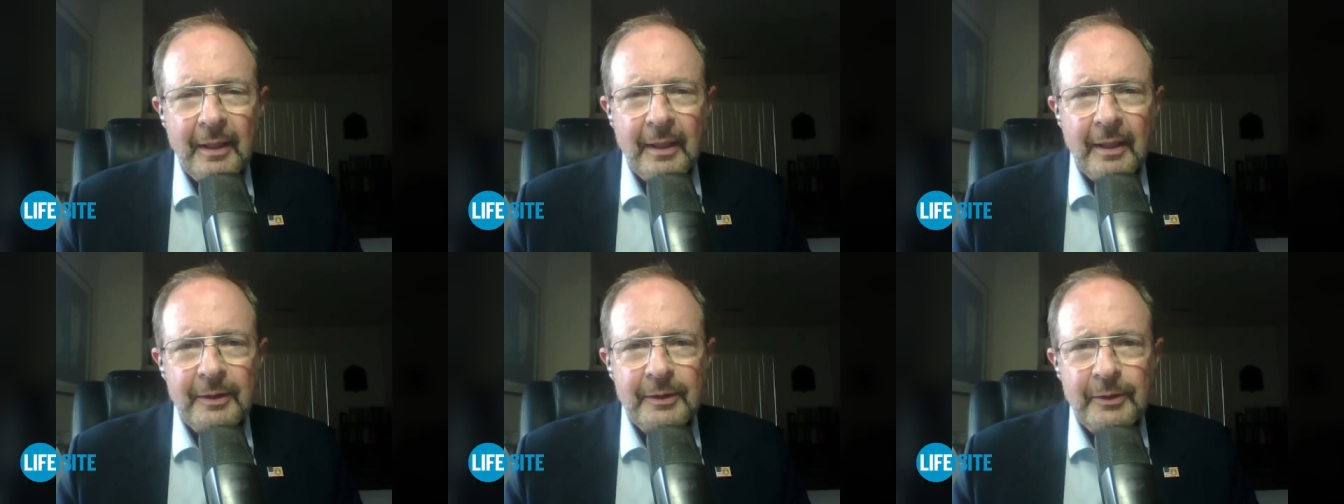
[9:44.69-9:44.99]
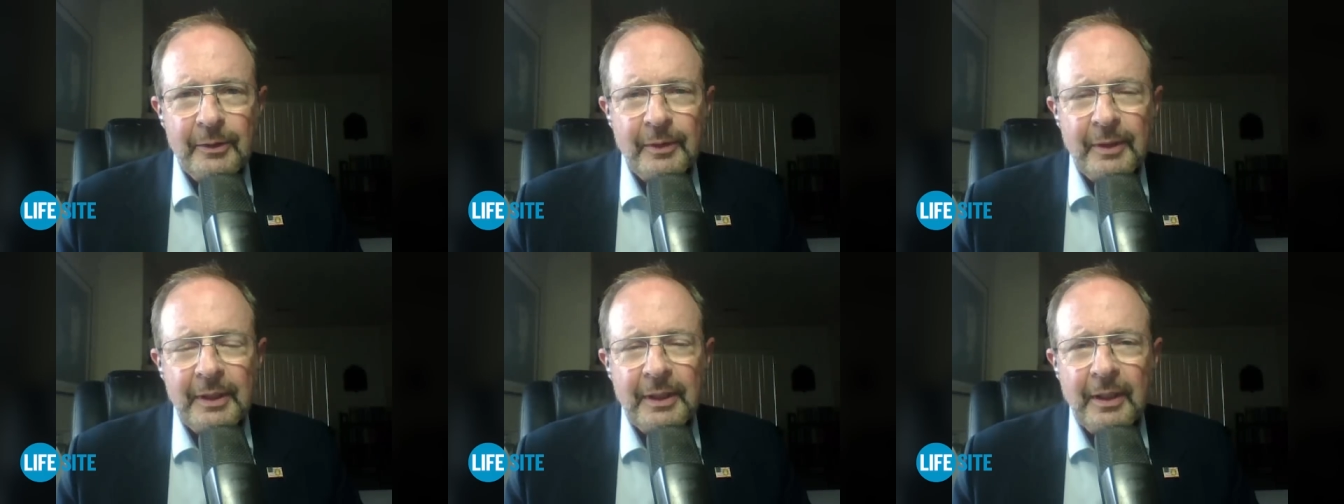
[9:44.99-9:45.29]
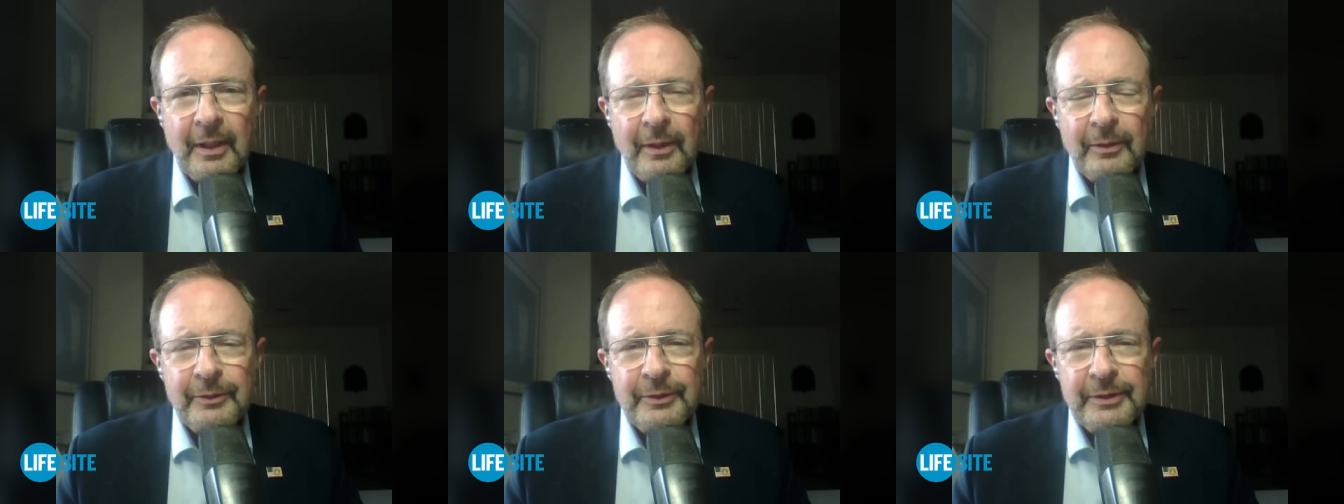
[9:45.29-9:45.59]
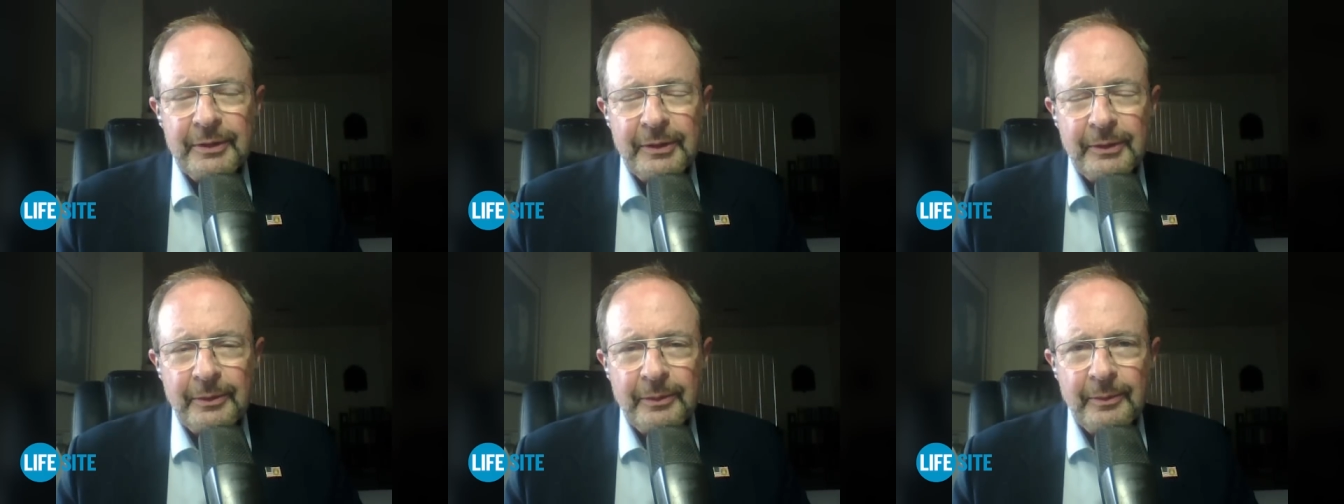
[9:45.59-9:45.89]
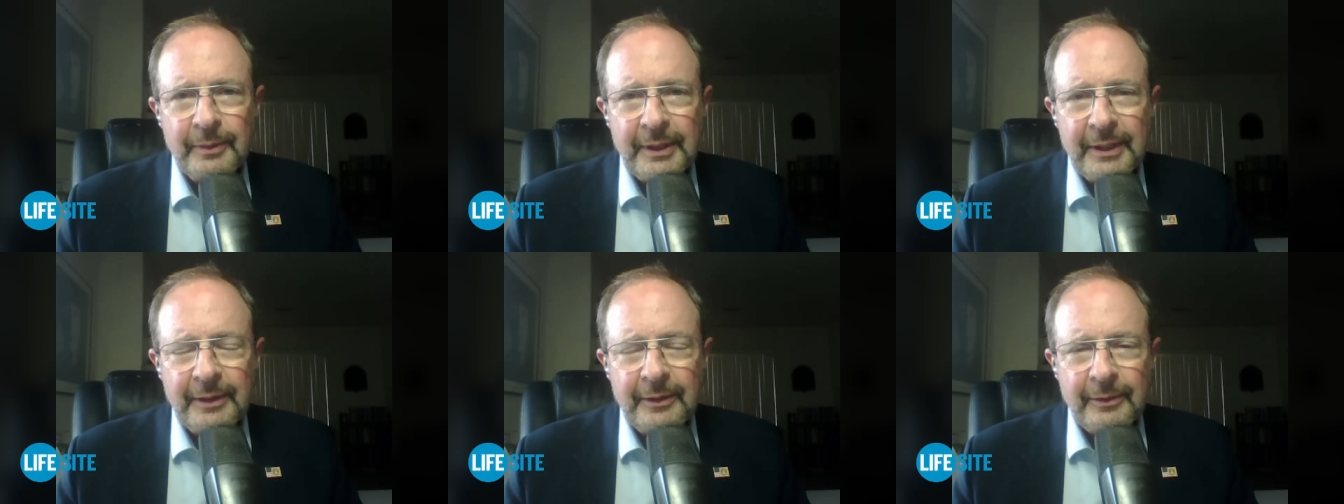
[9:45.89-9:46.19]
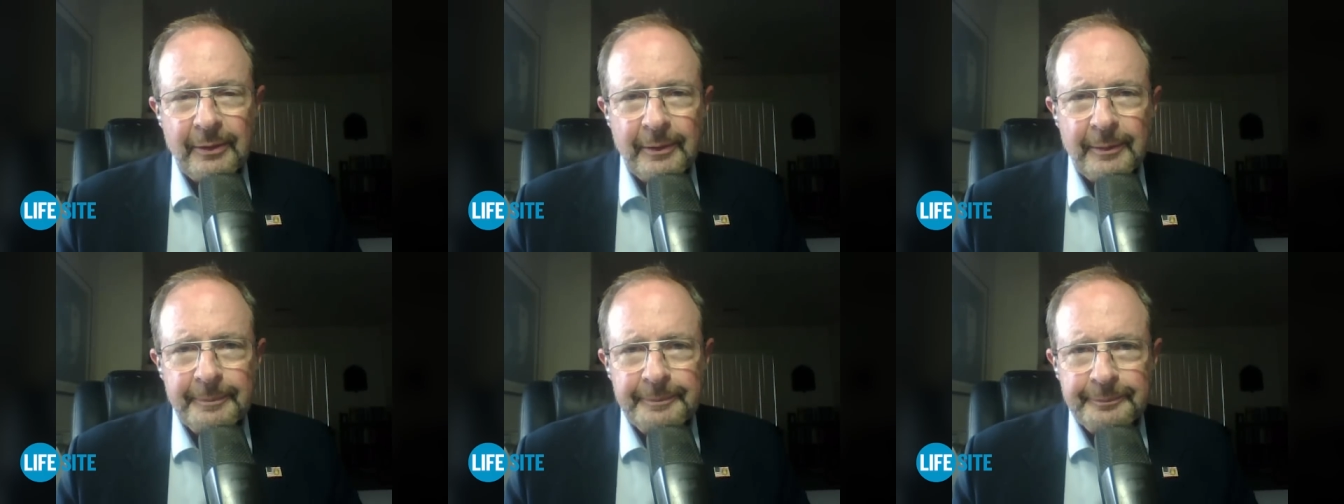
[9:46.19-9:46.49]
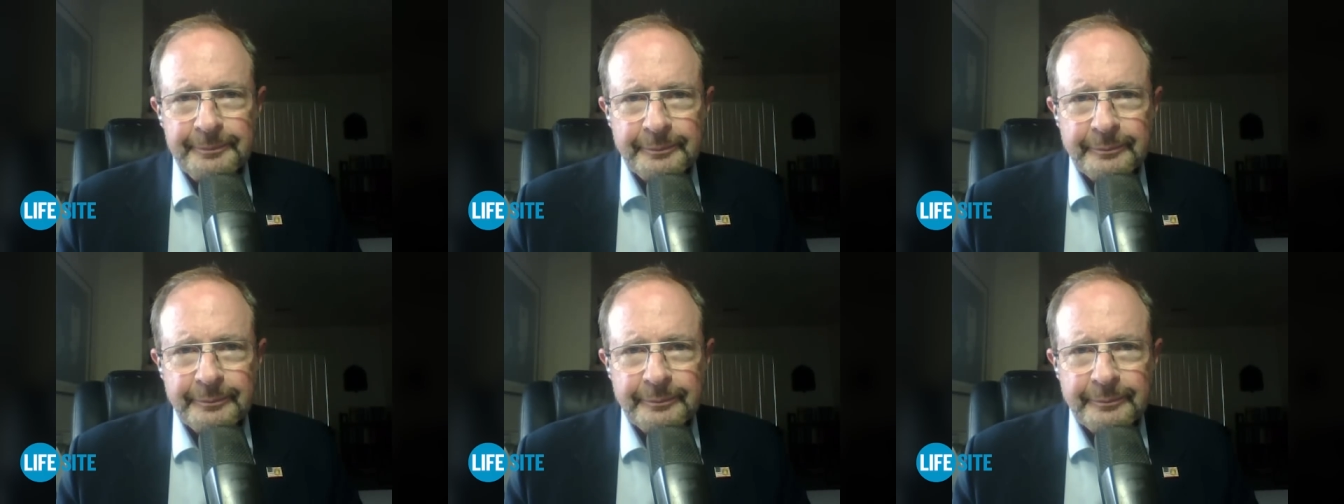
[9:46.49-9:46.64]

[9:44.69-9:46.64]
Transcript: You can go to either